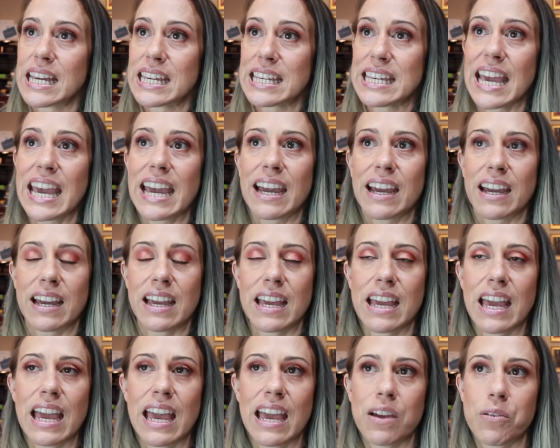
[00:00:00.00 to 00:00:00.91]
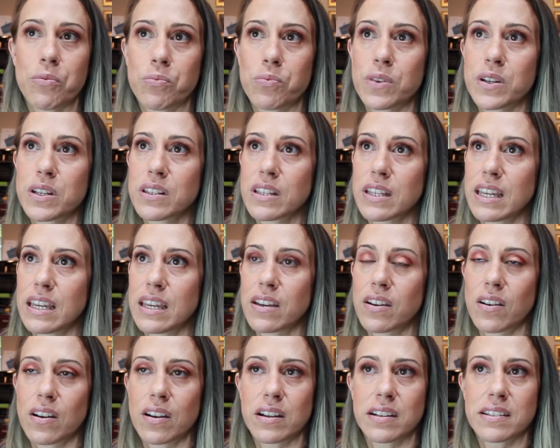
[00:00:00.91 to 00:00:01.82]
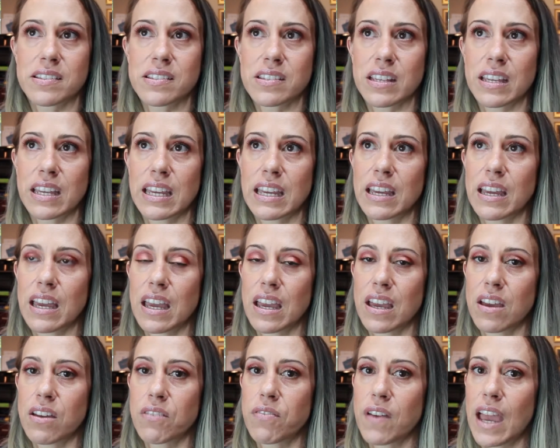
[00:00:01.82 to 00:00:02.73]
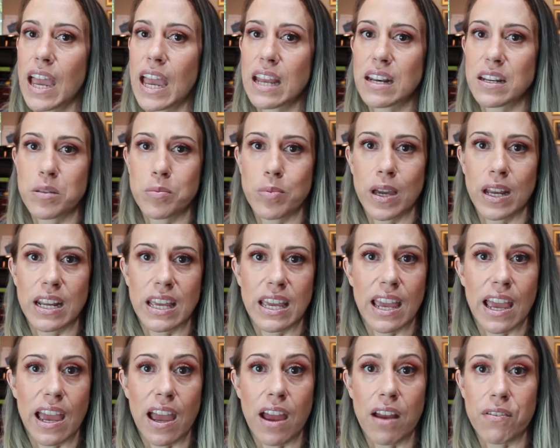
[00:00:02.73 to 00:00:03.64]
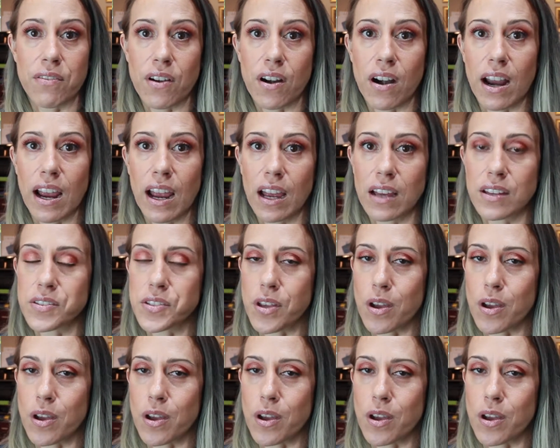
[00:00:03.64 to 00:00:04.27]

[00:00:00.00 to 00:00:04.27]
Yeah, really, honestly, if anybody ever has